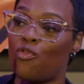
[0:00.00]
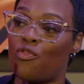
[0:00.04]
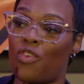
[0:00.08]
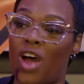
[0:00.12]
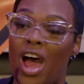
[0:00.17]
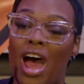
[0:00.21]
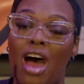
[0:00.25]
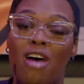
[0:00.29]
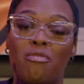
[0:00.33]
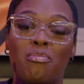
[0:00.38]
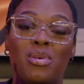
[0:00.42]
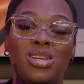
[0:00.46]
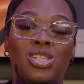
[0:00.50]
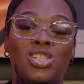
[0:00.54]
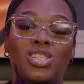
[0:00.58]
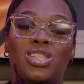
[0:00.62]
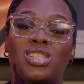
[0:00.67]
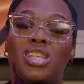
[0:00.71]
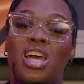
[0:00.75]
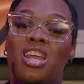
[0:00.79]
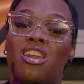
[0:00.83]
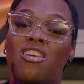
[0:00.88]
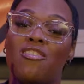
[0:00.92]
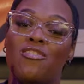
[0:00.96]
5
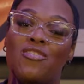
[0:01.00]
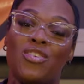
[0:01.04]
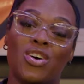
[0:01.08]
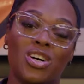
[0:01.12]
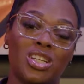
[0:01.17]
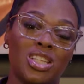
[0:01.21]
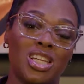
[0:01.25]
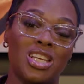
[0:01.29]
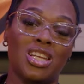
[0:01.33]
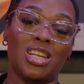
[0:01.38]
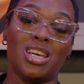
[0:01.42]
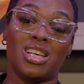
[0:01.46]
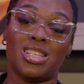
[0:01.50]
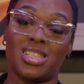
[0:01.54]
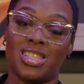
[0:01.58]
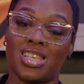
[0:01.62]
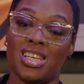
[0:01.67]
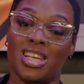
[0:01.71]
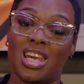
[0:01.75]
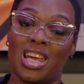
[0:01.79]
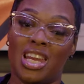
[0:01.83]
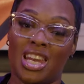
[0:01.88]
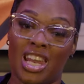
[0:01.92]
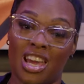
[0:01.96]
bitches that he fucked in there
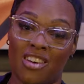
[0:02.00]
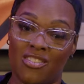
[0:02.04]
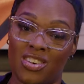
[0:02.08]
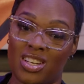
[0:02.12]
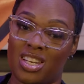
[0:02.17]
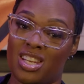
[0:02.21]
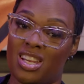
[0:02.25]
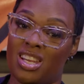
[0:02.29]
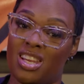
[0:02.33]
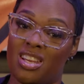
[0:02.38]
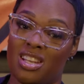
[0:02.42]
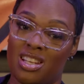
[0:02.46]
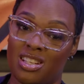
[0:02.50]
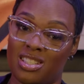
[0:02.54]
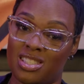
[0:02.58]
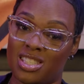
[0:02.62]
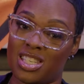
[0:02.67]
say they never did.